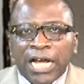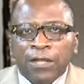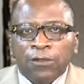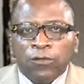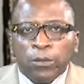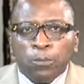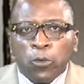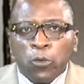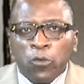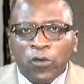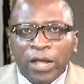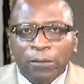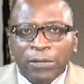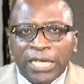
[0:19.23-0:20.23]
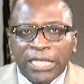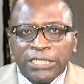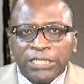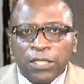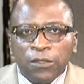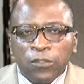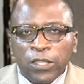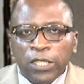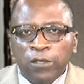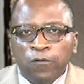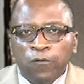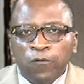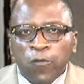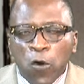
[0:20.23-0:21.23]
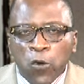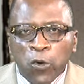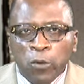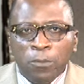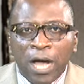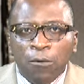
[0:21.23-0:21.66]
and the program is The Forum.